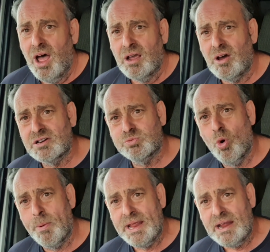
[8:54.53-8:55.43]
God, it's
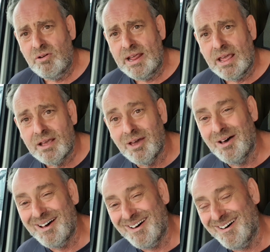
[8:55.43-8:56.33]
warm in here, isn't it?
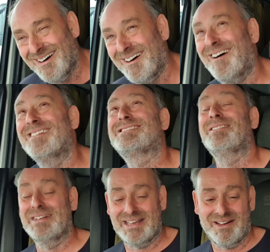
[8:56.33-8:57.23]
I was
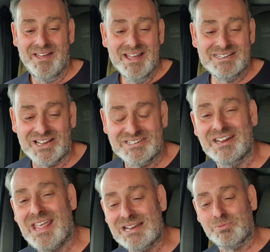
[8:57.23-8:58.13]
on the go, touching
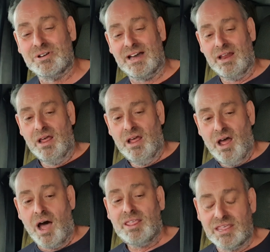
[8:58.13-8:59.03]
the dashboard, going,
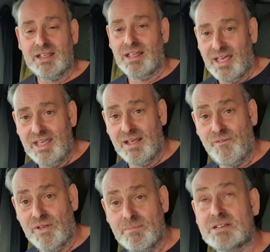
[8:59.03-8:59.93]
I think the heating
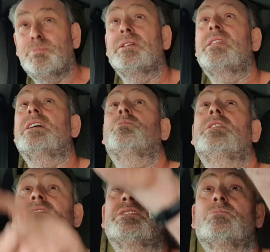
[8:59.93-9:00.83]
thing must be in the
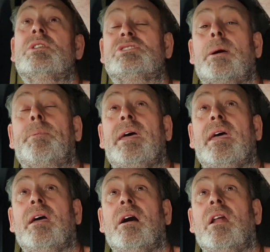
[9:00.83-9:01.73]
dashboard. It's a switch up
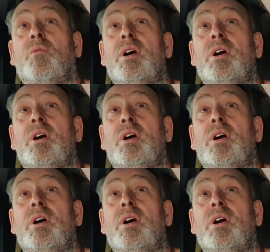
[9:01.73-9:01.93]
here, and I've